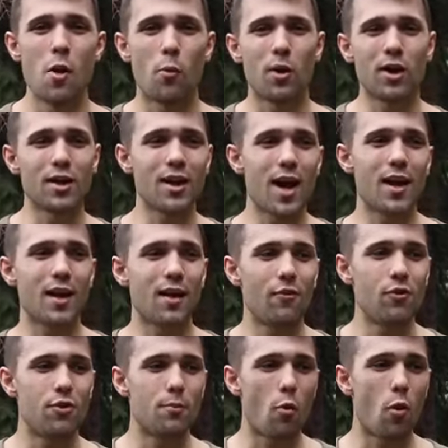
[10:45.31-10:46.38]
We're gonna kind of
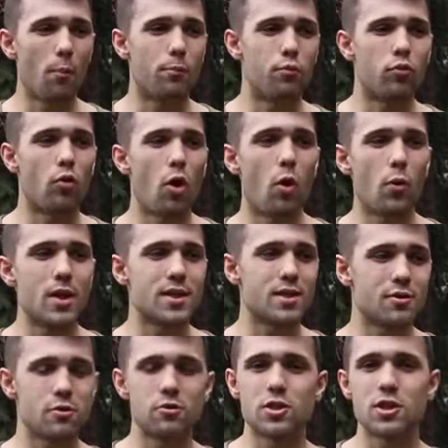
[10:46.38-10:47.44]
give you the more bro-y
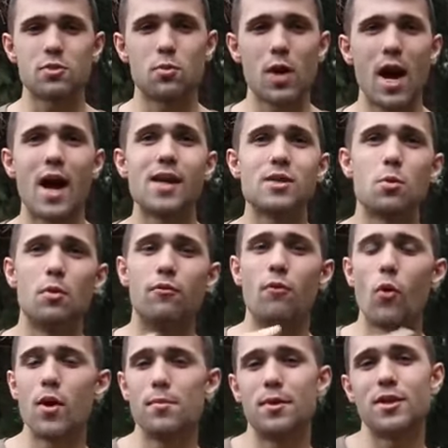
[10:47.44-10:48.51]
solutions we had to
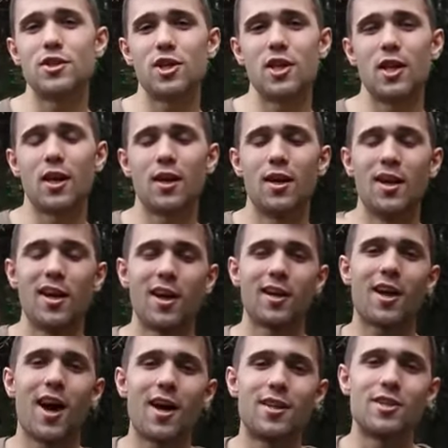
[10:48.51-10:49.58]
avoid binge eating
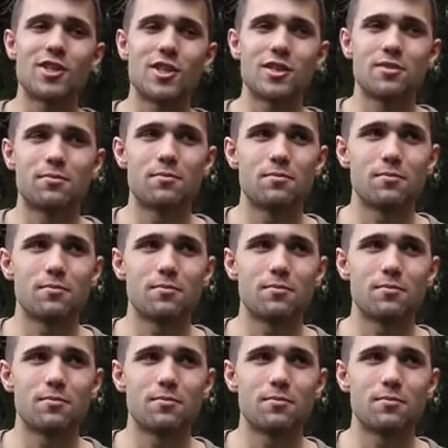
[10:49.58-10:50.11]
and kind of just